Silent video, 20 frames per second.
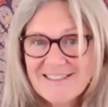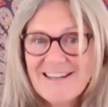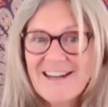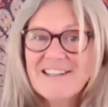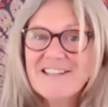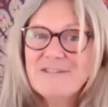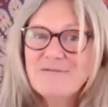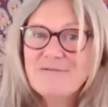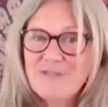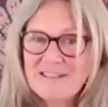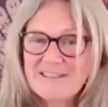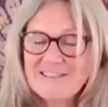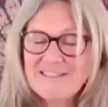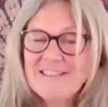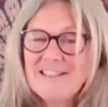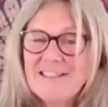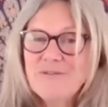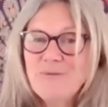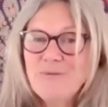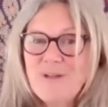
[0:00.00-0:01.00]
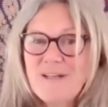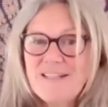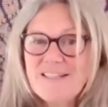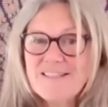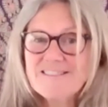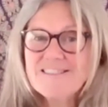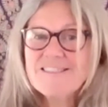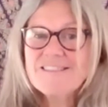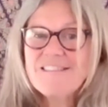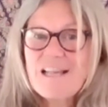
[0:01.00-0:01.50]
I am ready and
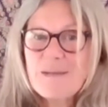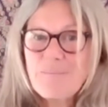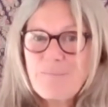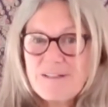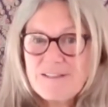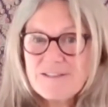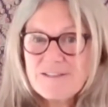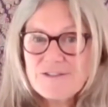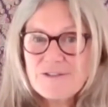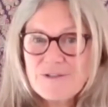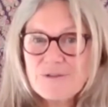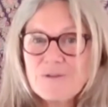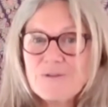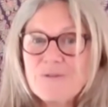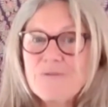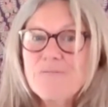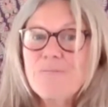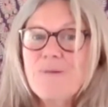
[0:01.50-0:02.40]
willing to step into